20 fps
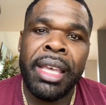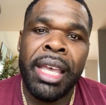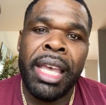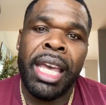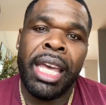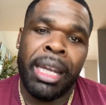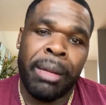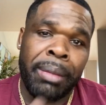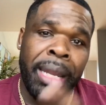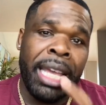
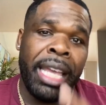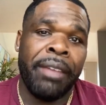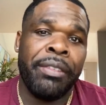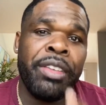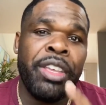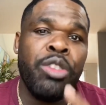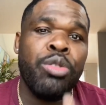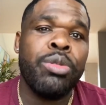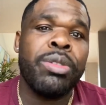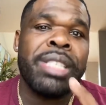And I'm like, if you
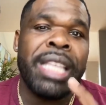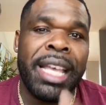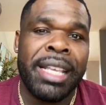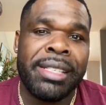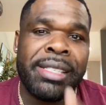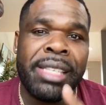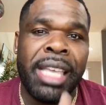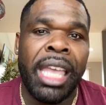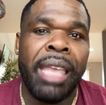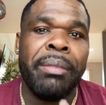use that
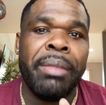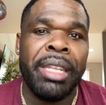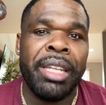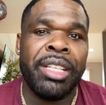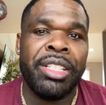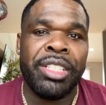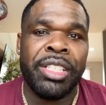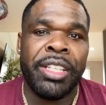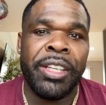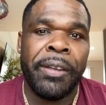same
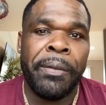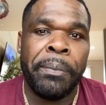energy